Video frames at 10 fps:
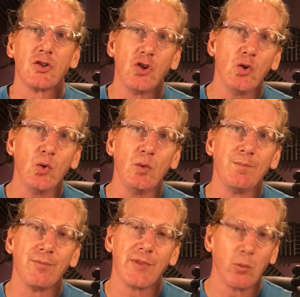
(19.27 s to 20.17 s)
Two,
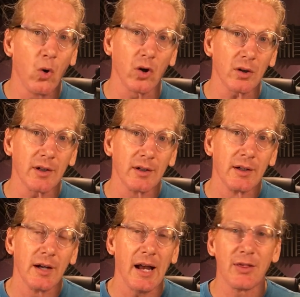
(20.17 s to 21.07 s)
they work.
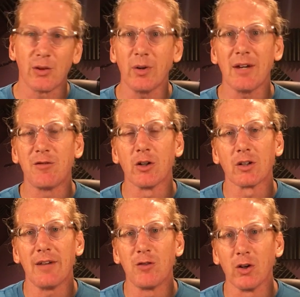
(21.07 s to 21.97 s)
And three, if
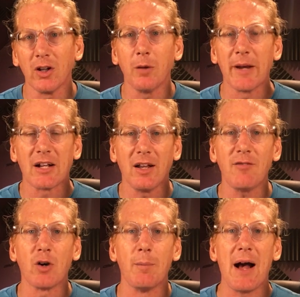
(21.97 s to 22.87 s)
you're a little bit
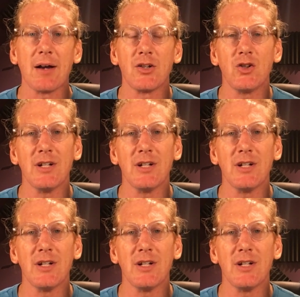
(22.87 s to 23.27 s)
clever about it,